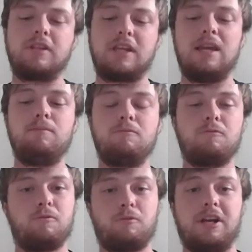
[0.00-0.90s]
keep
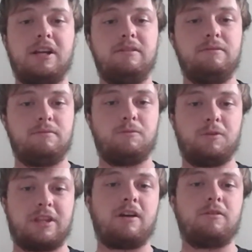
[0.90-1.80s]
Reed
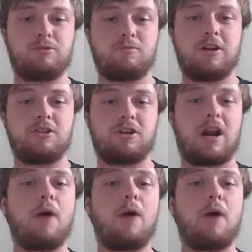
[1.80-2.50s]
without his red shirt.